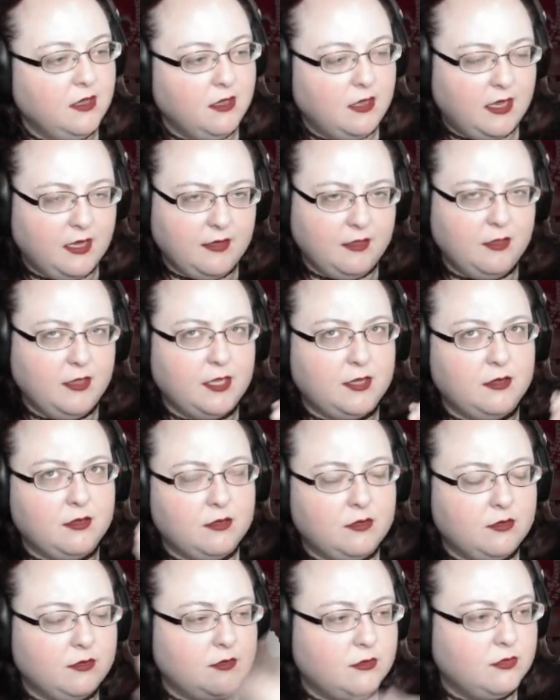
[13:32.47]
I can get
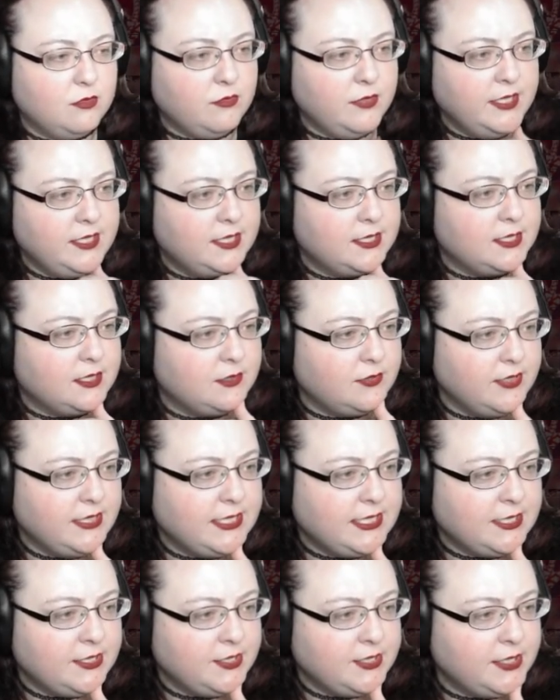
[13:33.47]
3
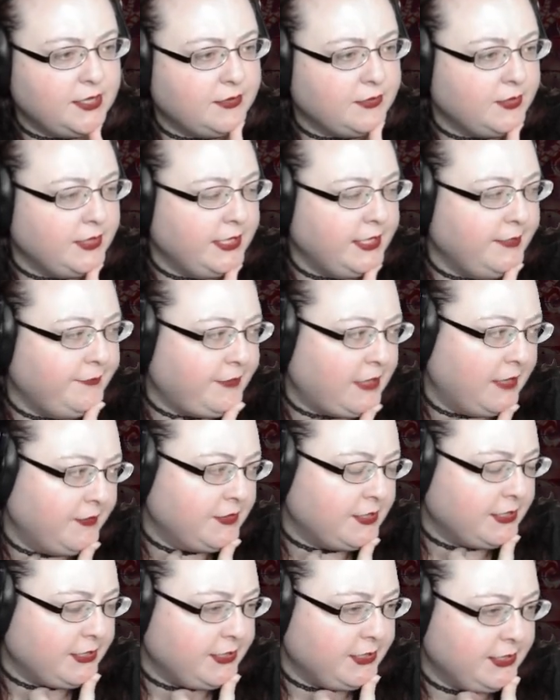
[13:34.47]
skills at 3, 5
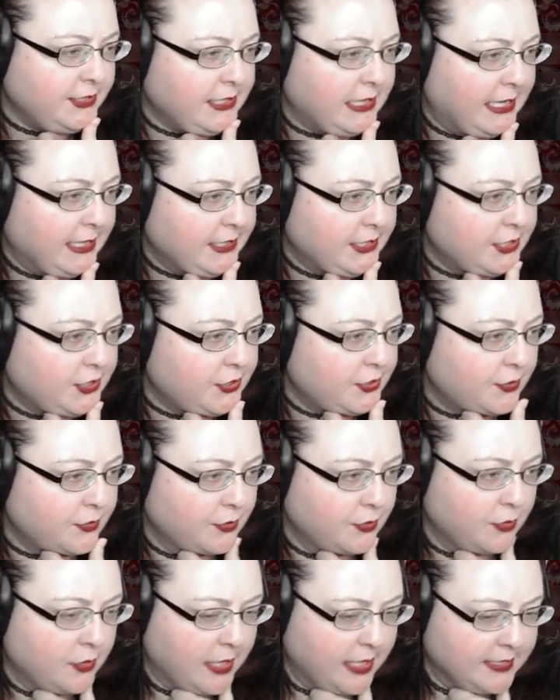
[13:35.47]
skills at
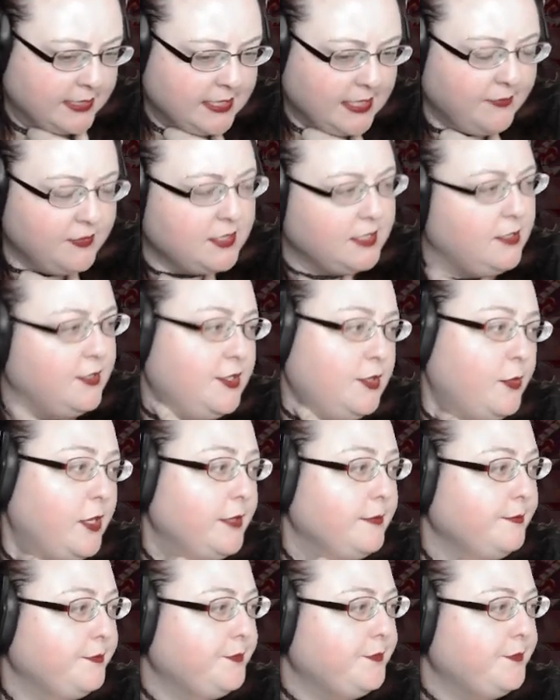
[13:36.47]
2, and 7 skills at 1.